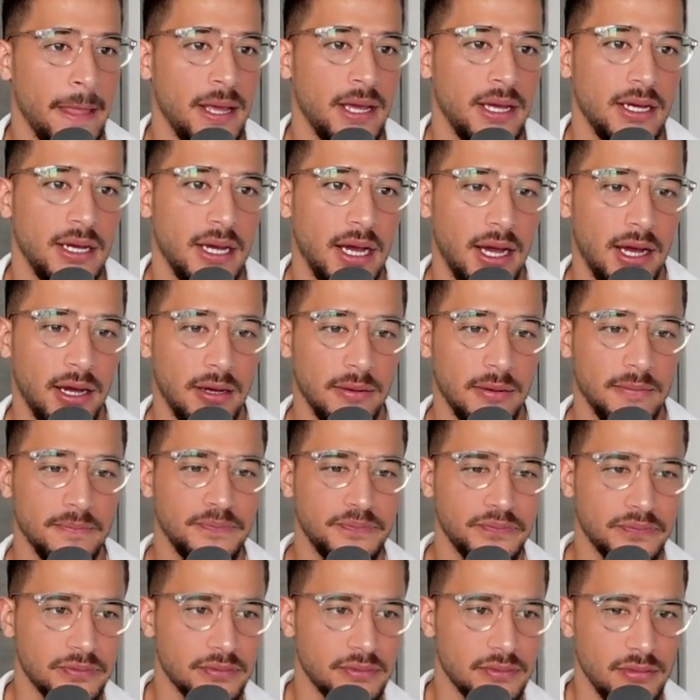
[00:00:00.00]
Um,
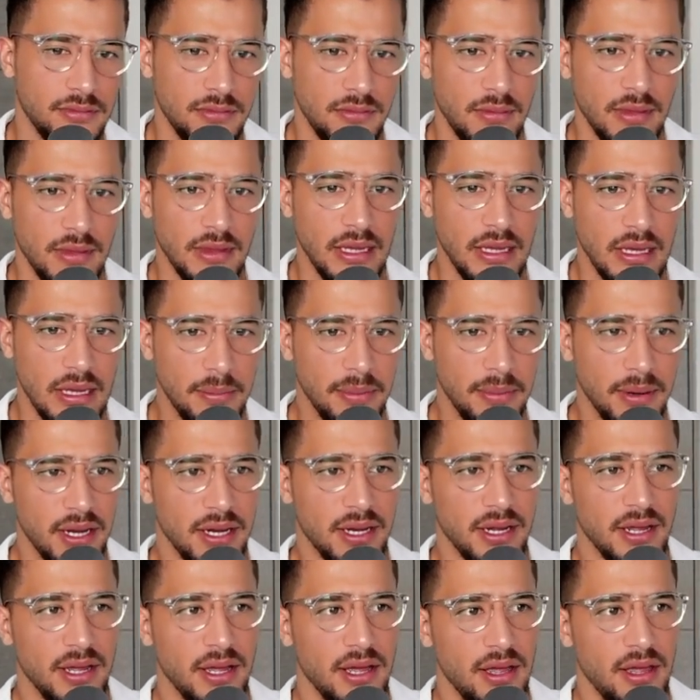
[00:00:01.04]
but
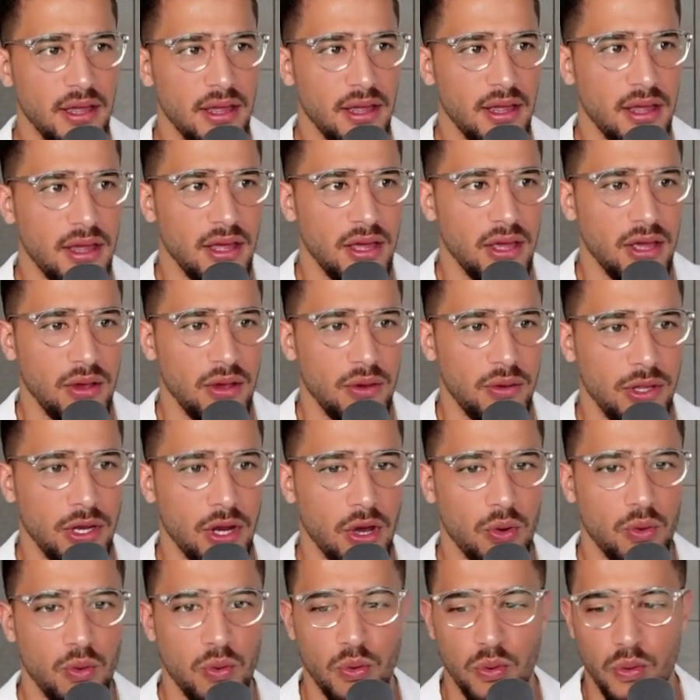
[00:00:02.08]
you know,
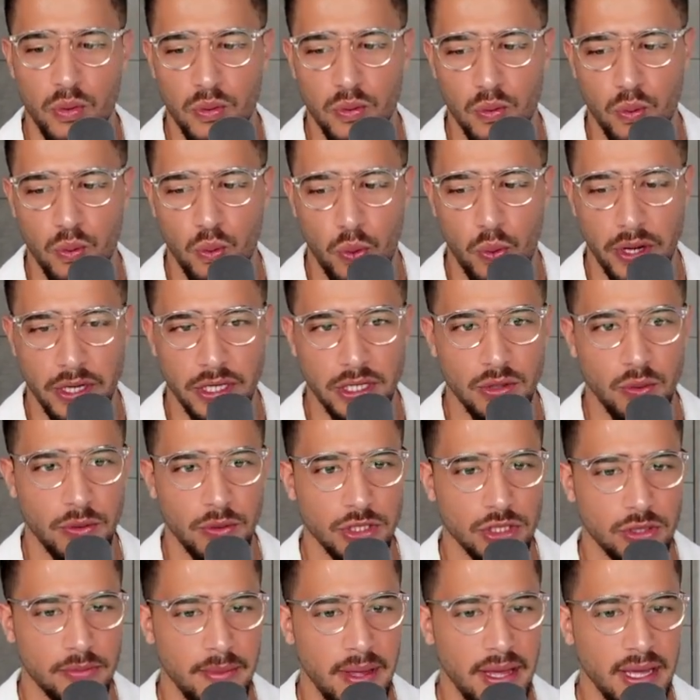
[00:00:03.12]
when you're
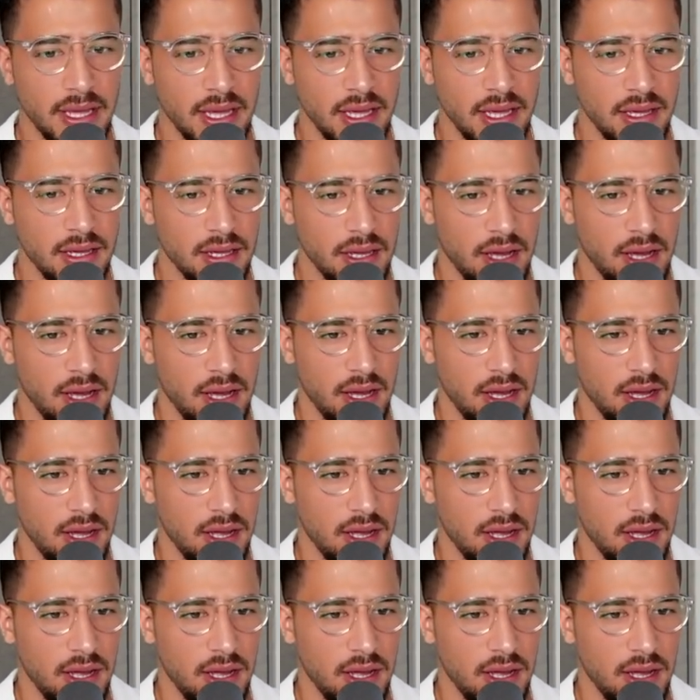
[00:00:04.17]
making uh